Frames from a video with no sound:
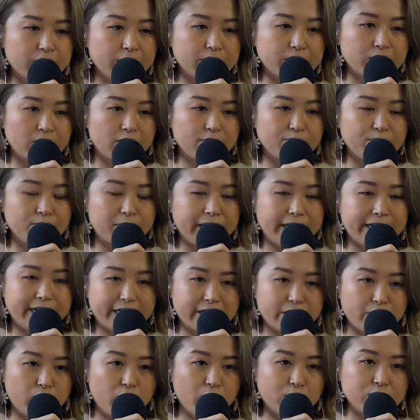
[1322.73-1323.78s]
few years of
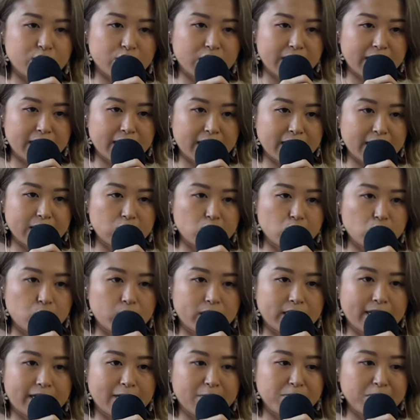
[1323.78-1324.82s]
being in the coaching
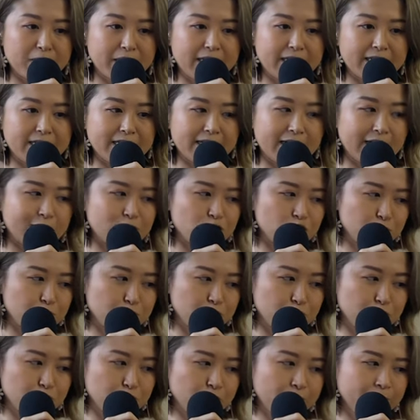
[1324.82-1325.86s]
industry and being an
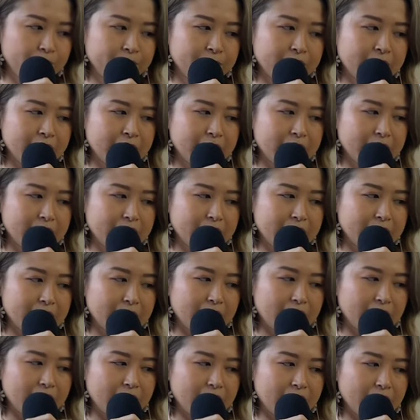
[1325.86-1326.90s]
entrepreneur,
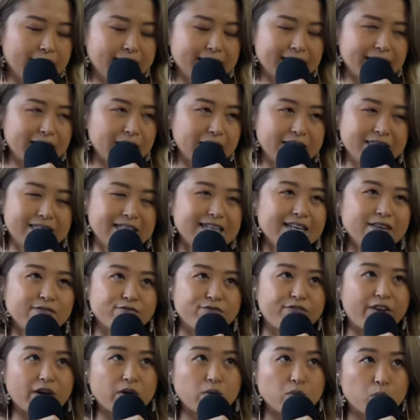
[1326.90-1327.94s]
like isn't
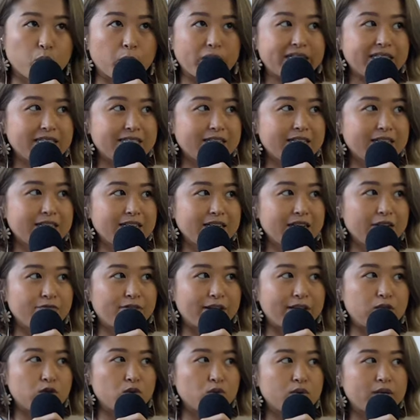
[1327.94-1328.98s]
it very wasted
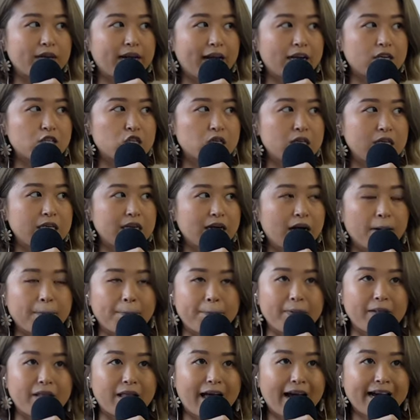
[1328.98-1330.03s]
if I don't actually
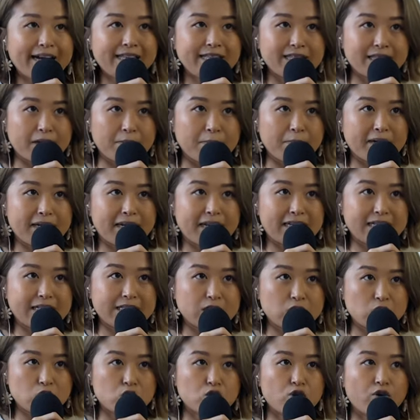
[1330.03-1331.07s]
apply them and at
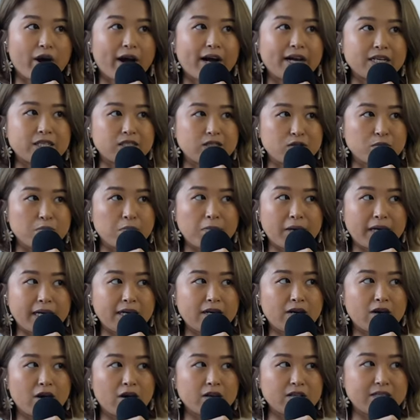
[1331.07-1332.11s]
least try to
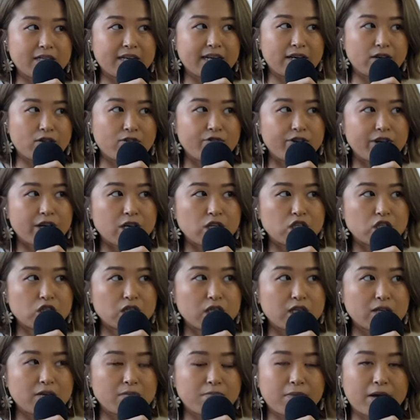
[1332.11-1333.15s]
make content
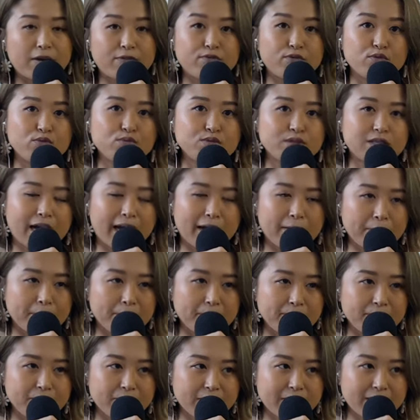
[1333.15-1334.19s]
creation my
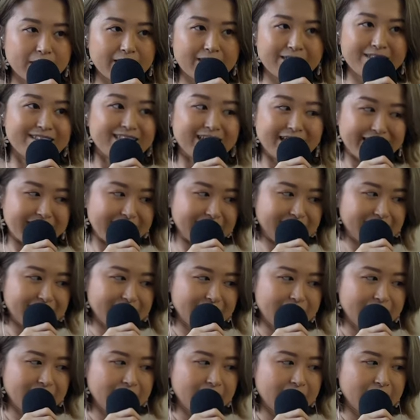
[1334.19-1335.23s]
full-time thing?
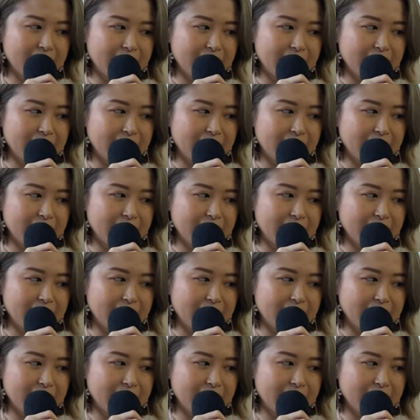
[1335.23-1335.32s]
